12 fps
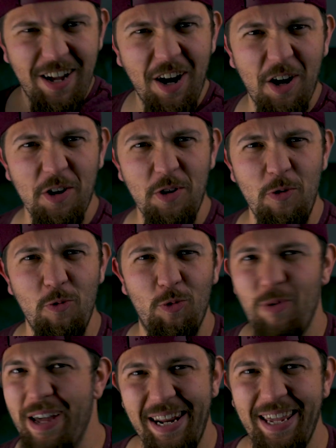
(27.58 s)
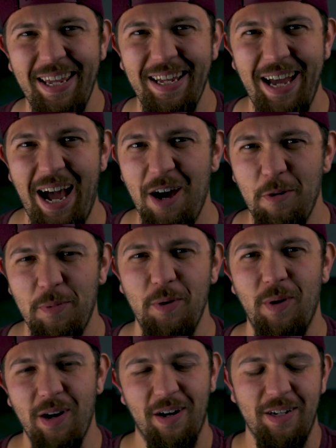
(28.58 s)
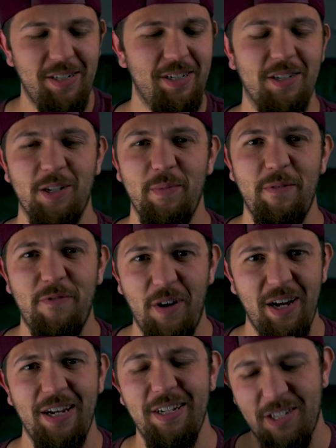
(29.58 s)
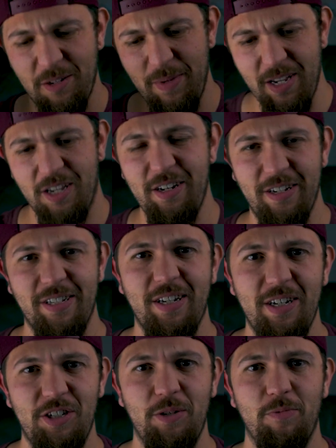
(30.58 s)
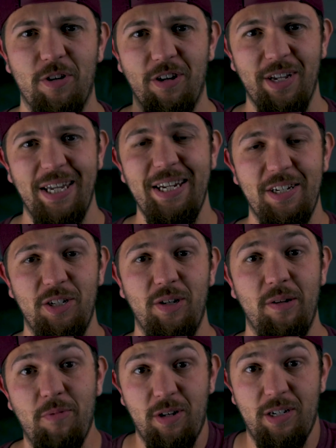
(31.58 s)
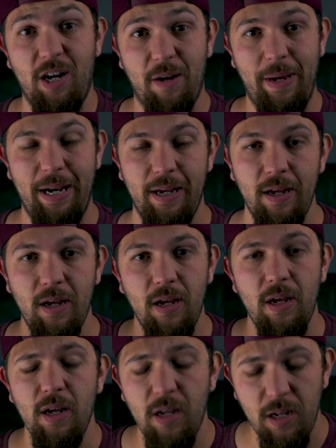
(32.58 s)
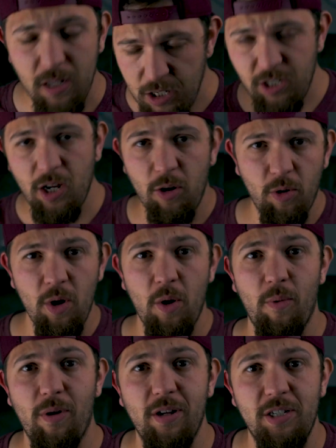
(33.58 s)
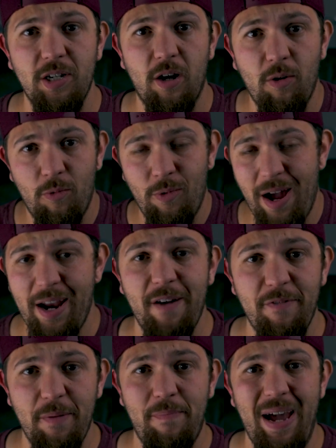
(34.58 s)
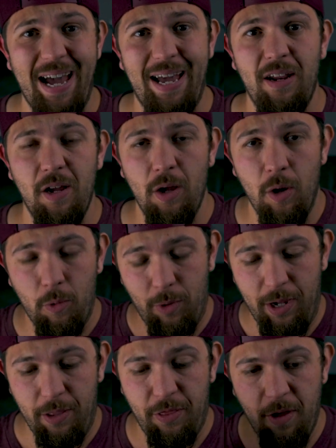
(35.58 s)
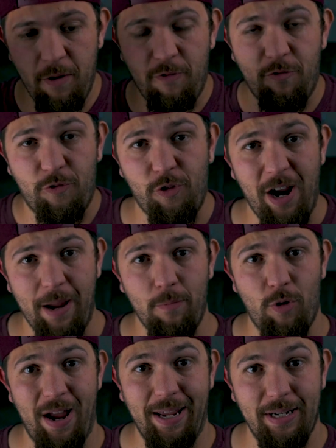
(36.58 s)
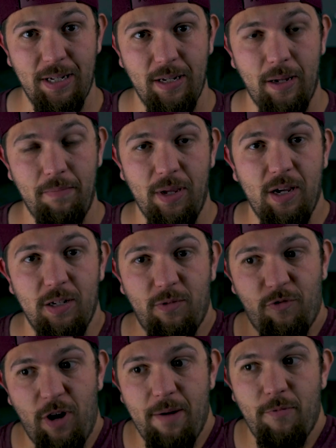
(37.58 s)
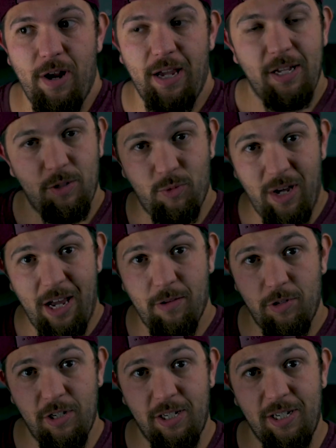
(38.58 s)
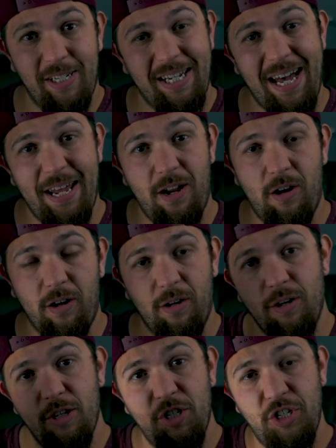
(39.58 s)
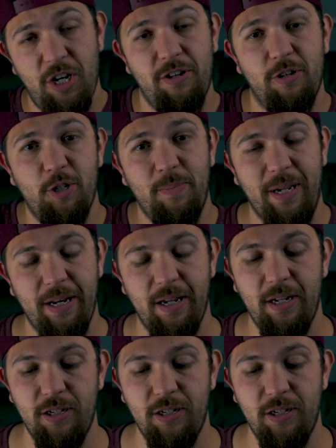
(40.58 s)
Are you ready? I hope you are, because this is going to be fun. It's going to be a good discussion. We're going to get into it and we're going to talk about it. So we're going to start right off the bat with frame rate. And because frame rate is what helps us decide our shutter speed.